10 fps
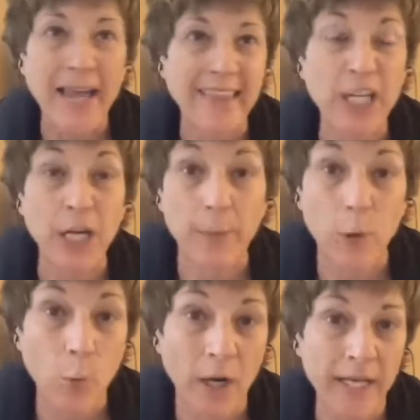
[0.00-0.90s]
think number
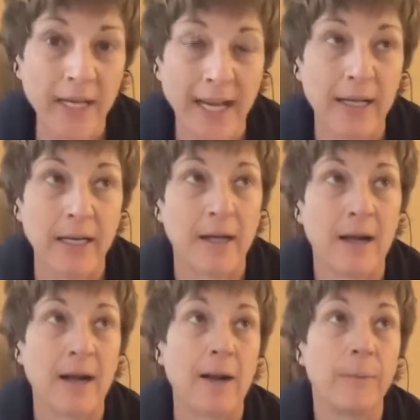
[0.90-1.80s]
one, and
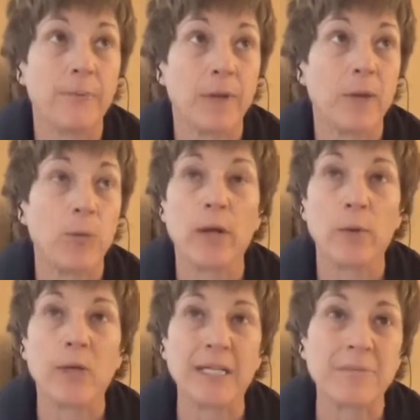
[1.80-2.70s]

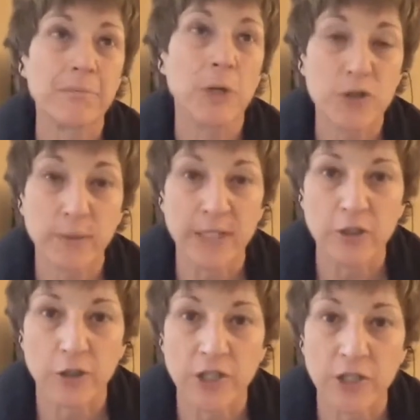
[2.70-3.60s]
what most
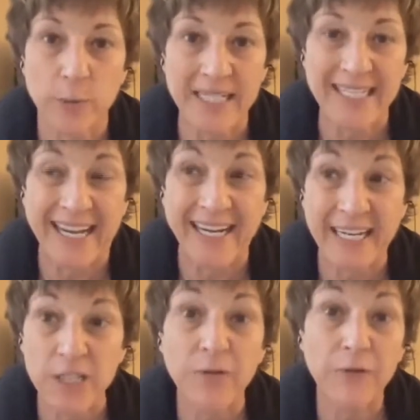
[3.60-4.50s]
researchers would say
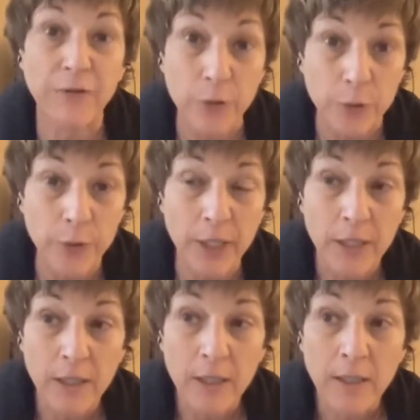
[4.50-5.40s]
is food
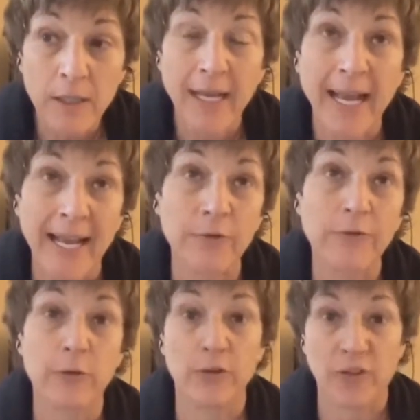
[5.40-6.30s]
and
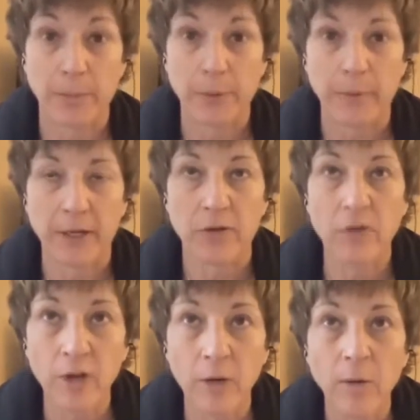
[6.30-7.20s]
food supplements.
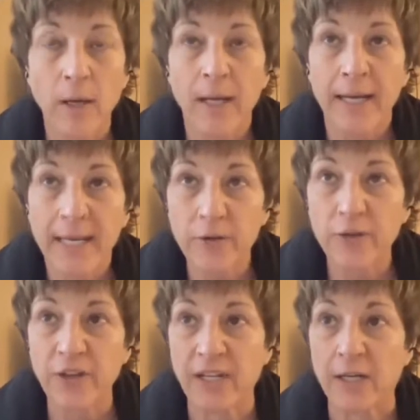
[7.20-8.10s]
So here's
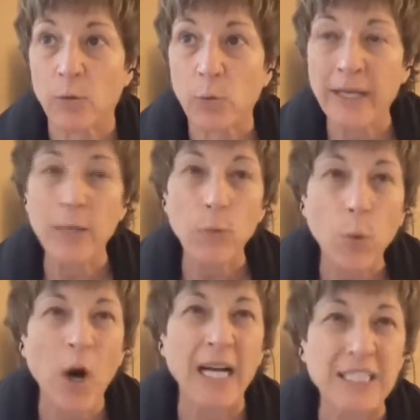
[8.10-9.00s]
the deal. We
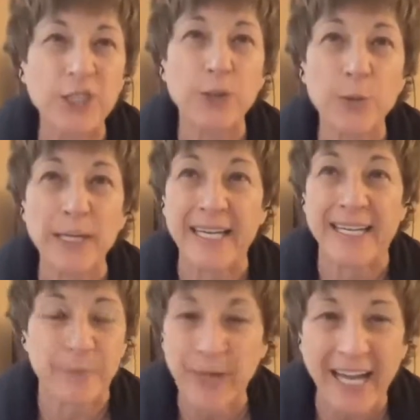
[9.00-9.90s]
want to eat.
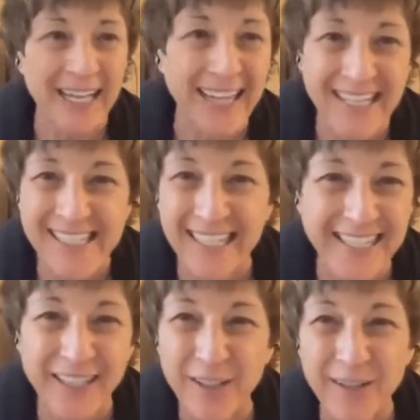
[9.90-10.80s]
We got lots of
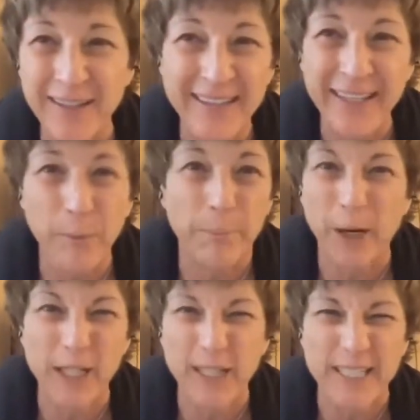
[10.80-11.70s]
little
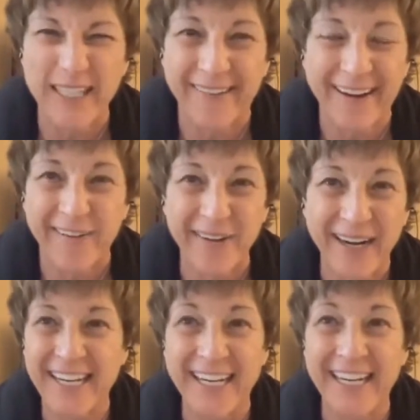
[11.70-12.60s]
bugs in there, right?
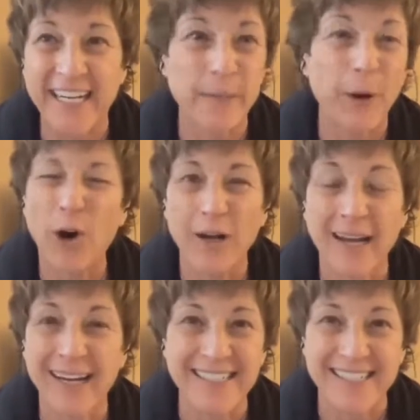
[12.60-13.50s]
Eating up all
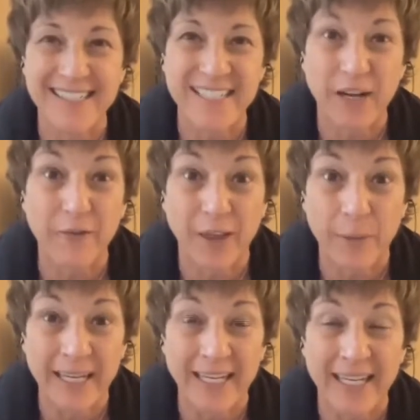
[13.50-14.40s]
kinds of stuff that
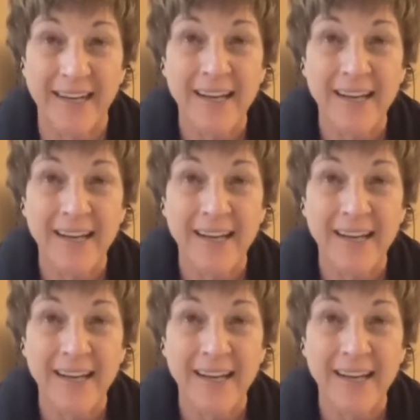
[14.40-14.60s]
we eat.